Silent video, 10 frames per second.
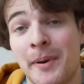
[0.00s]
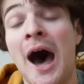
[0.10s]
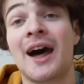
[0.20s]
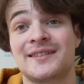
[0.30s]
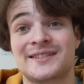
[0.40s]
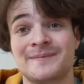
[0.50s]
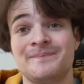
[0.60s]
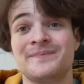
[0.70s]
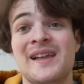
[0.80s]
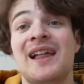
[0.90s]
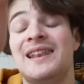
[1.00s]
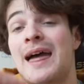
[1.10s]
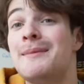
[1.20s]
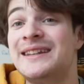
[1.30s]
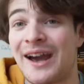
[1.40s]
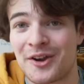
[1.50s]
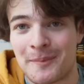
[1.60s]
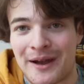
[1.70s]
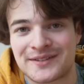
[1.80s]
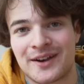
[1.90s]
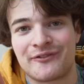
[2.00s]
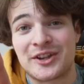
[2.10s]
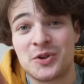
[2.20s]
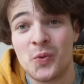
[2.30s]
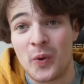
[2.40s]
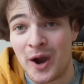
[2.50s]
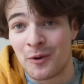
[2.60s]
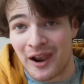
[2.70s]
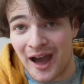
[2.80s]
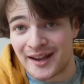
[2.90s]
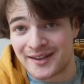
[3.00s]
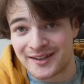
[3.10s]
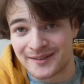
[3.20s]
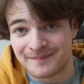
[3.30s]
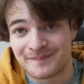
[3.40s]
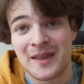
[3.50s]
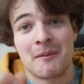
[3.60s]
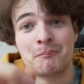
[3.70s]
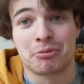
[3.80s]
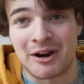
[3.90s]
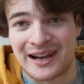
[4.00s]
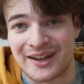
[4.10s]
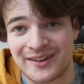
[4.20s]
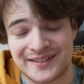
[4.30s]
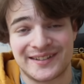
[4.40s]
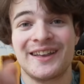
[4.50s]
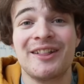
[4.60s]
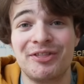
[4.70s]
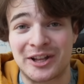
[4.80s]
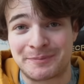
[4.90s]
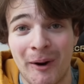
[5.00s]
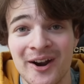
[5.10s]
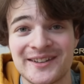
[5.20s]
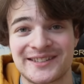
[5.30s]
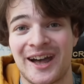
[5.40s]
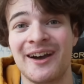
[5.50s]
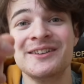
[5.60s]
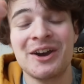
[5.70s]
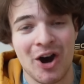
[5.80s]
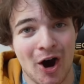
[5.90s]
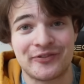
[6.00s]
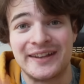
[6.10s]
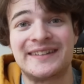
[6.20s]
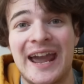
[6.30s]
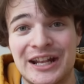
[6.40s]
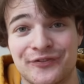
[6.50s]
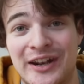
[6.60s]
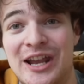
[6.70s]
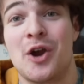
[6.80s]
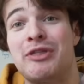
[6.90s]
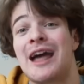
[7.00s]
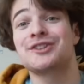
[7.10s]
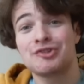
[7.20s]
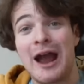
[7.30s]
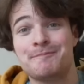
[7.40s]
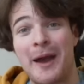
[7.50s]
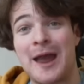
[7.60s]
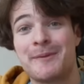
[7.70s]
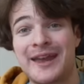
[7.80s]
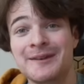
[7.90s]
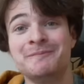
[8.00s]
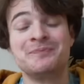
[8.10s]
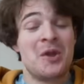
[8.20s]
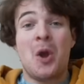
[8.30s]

But let me tell you about something you will like. Brilliant. The sponsor of today's video. That's right, baby.